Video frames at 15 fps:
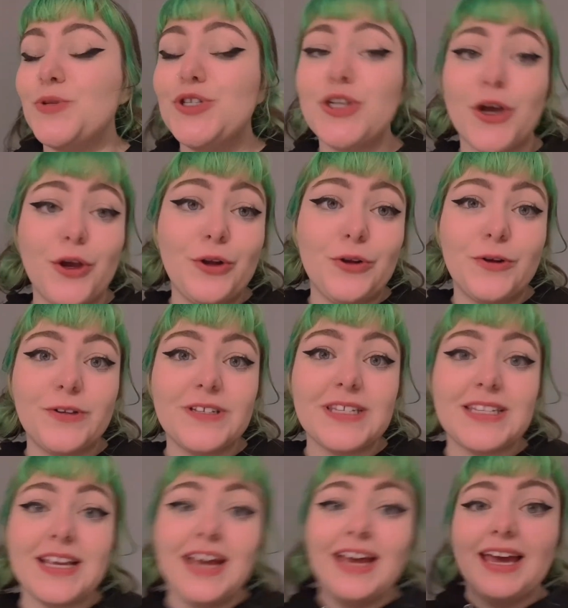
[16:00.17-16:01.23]

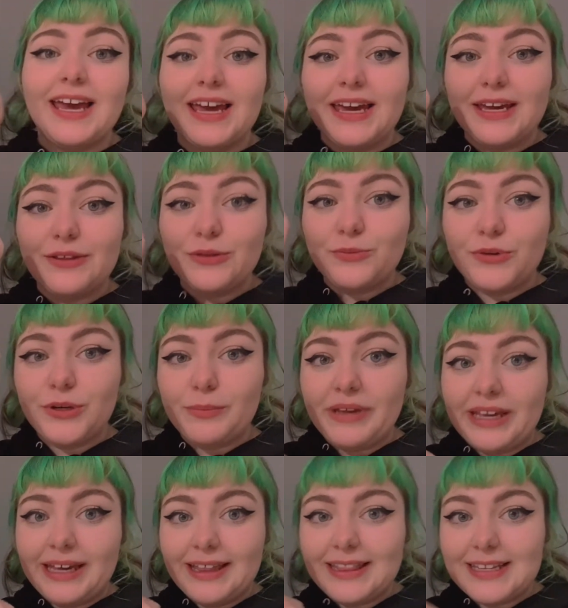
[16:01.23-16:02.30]
donuts. Ethan won
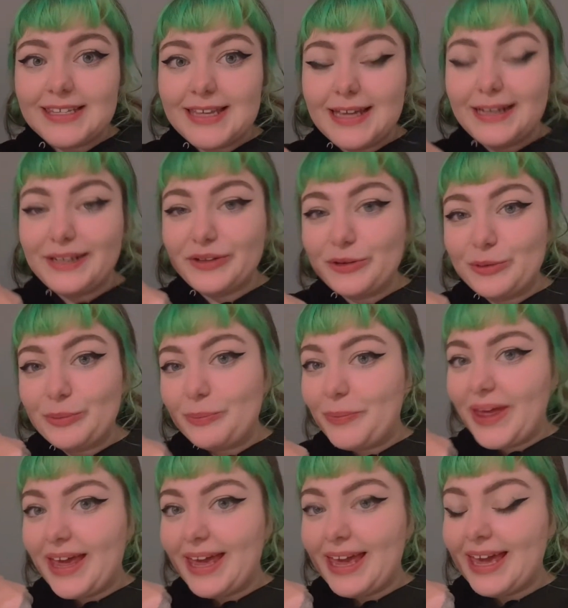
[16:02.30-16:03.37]
me this little
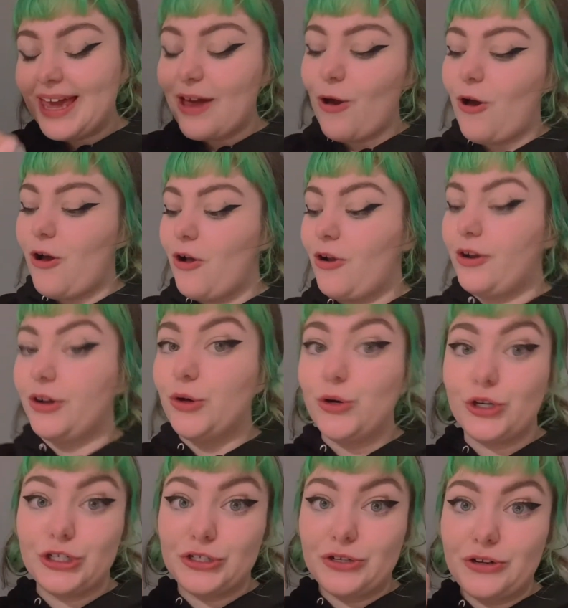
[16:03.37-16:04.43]
pig on
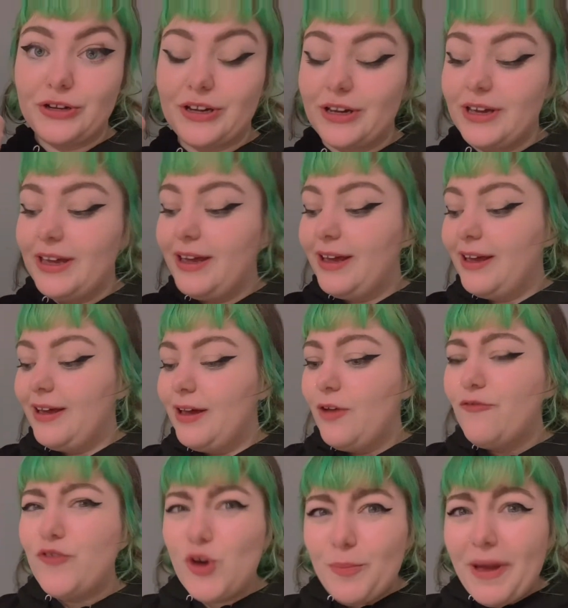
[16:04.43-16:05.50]
Hook a Duck.
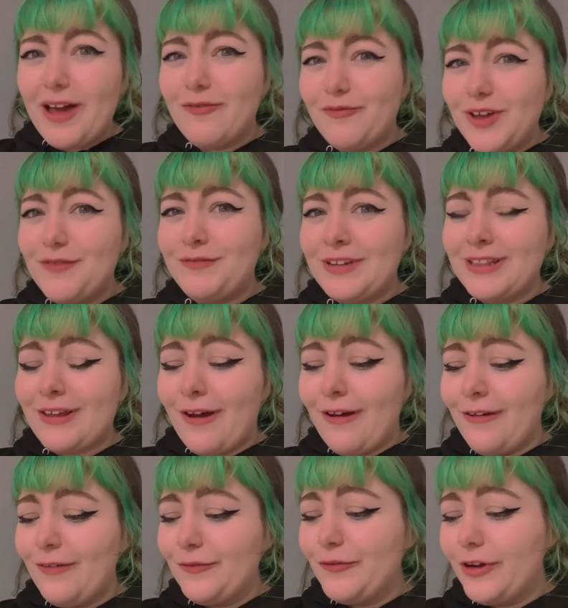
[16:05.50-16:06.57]
£4.50
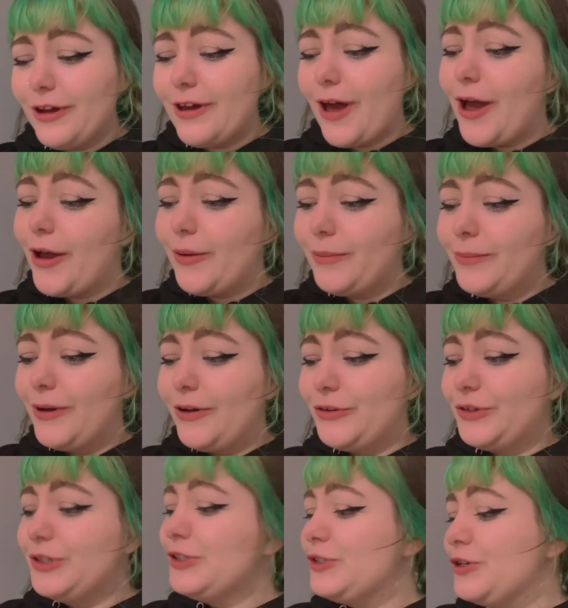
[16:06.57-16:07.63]
though for a go on
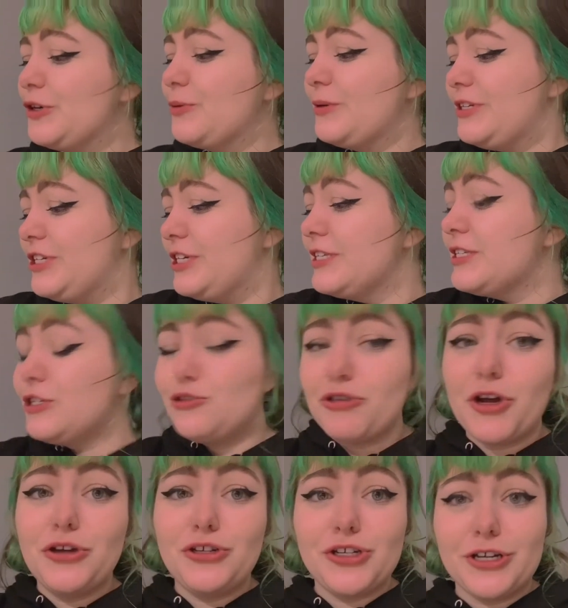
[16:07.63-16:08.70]
Hook a Duck, which is
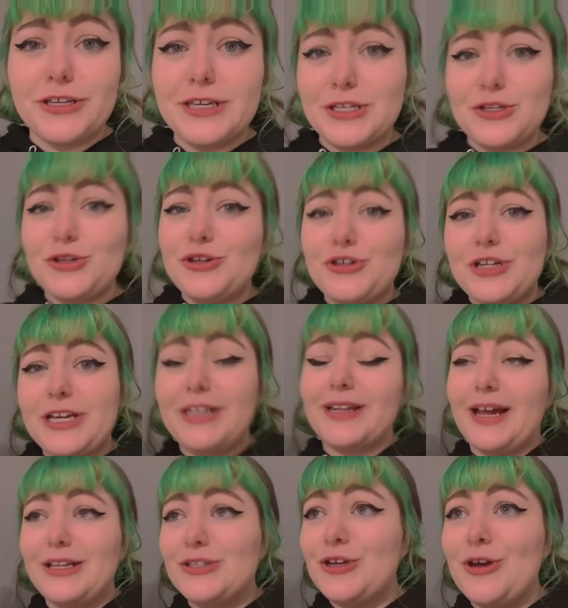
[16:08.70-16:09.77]
atrocious. It's usually
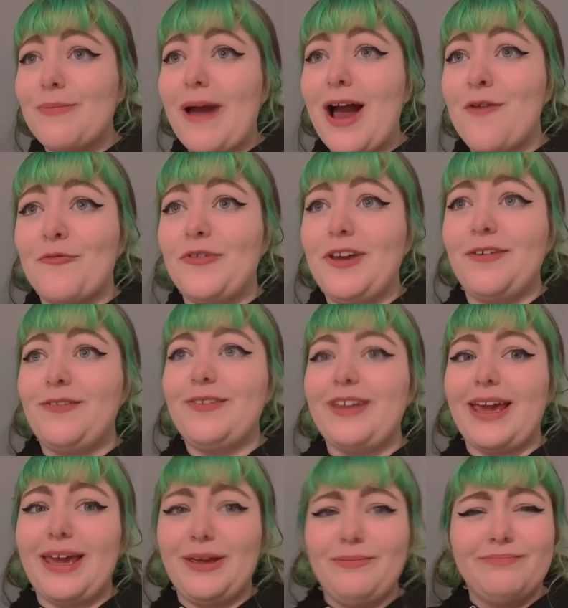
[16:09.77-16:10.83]
like
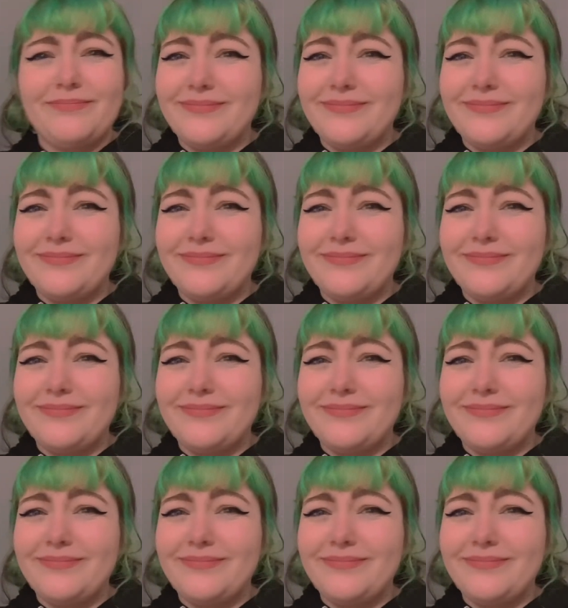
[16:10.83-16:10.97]
£2.50.